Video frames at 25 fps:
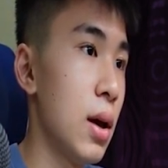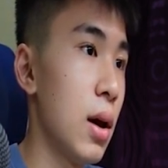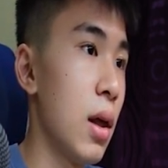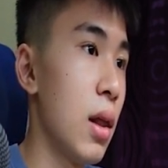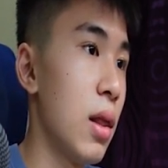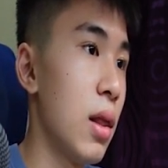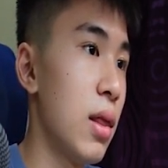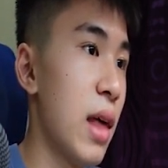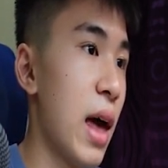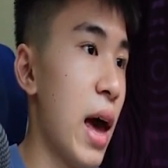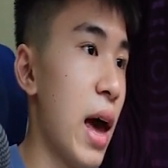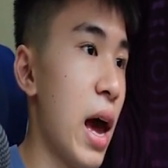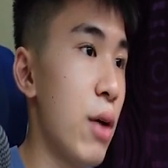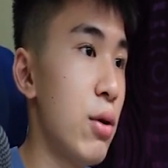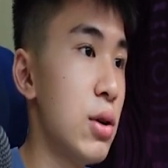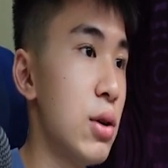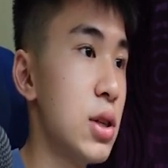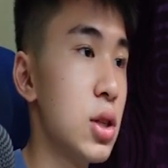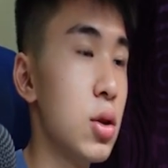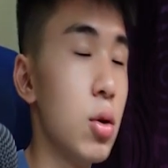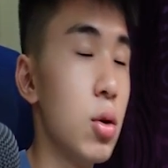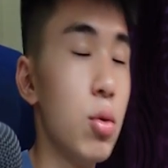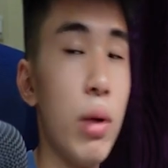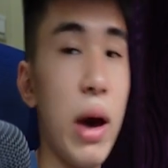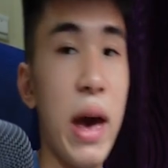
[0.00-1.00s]
there
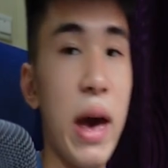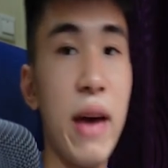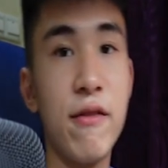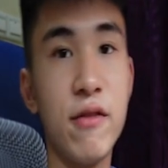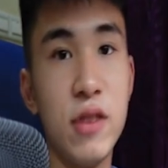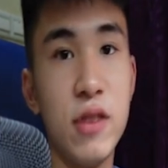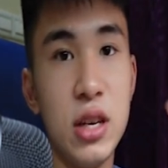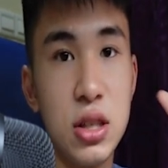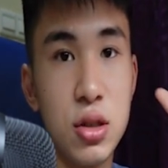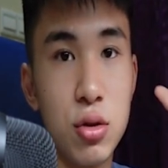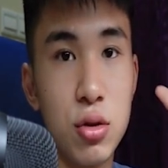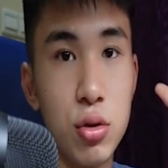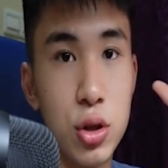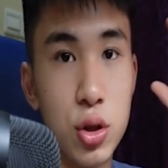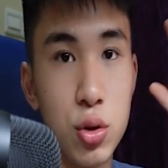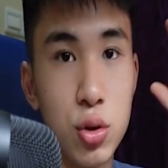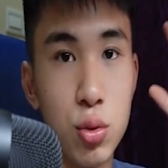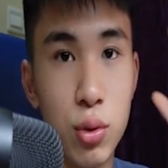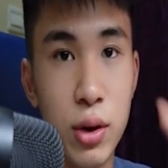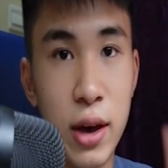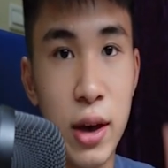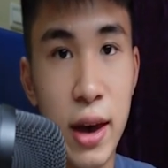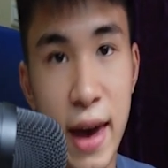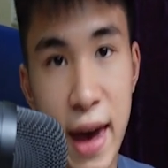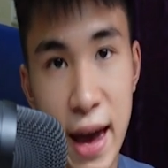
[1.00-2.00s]
is no F equals to
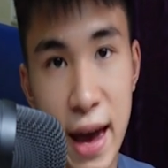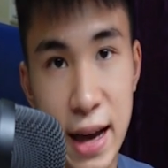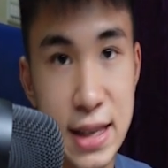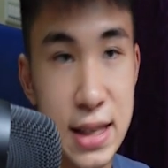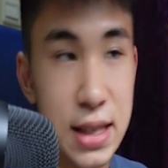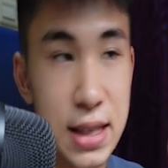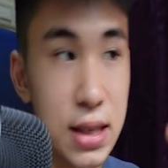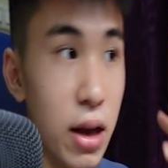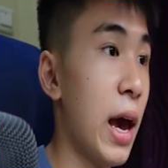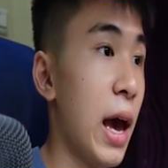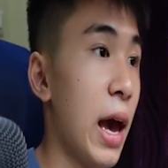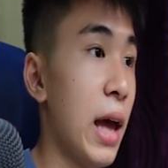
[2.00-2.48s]
Kx.